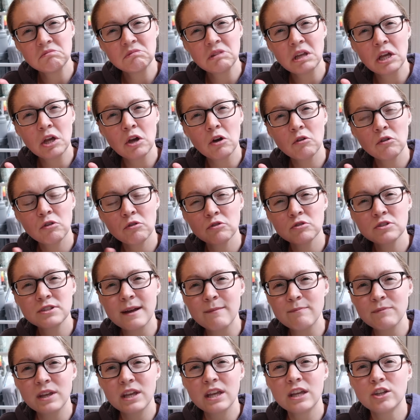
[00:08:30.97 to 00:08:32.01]
They go through
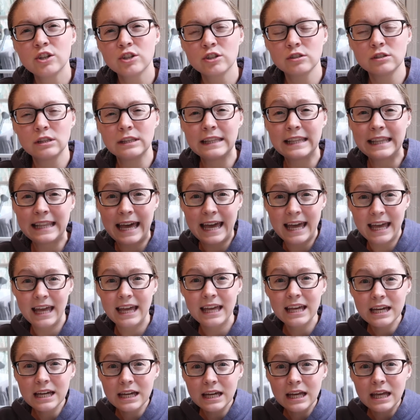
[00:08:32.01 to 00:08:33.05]
something in your
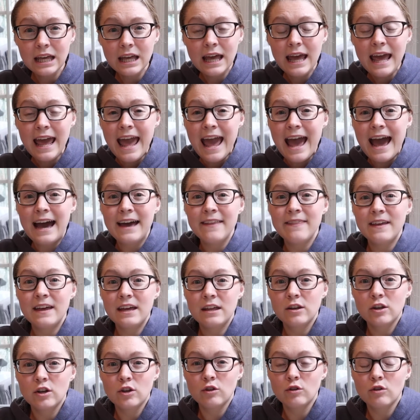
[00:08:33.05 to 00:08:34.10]
leg and
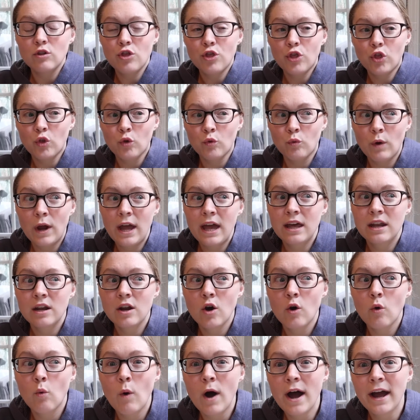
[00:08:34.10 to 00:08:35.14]
then thread
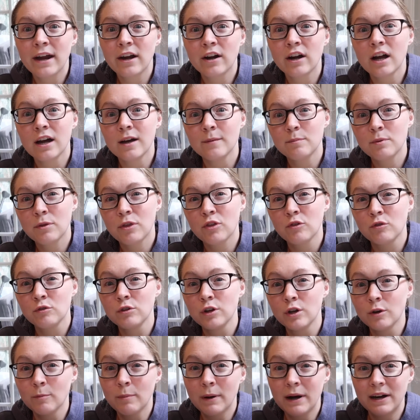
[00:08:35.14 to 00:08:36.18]
a wire up through
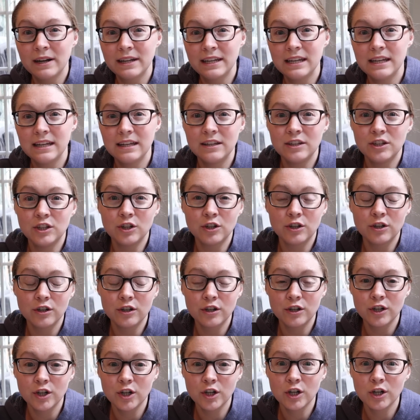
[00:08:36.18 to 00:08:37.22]
your body in
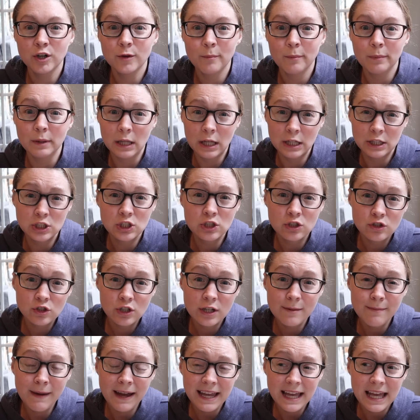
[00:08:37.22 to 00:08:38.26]
your
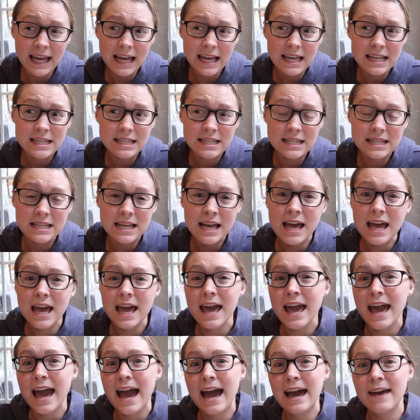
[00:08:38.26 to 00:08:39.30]
bloodstream, I guess,
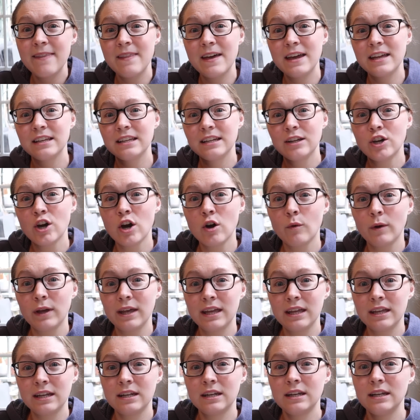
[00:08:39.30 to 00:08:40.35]
and then go
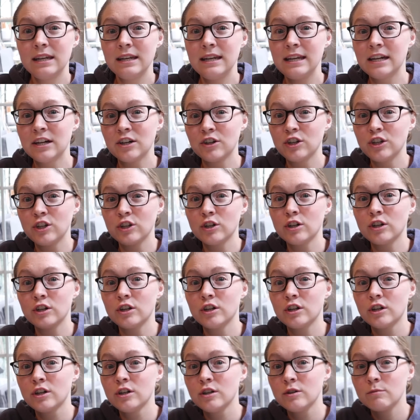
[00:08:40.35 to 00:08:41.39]
in near
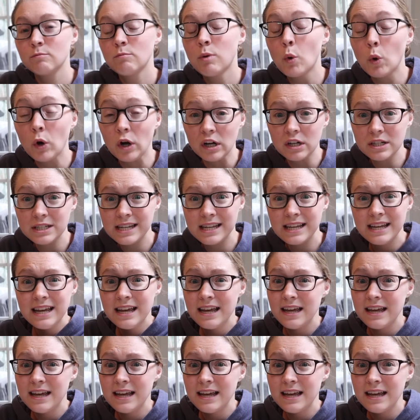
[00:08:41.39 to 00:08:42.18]
your port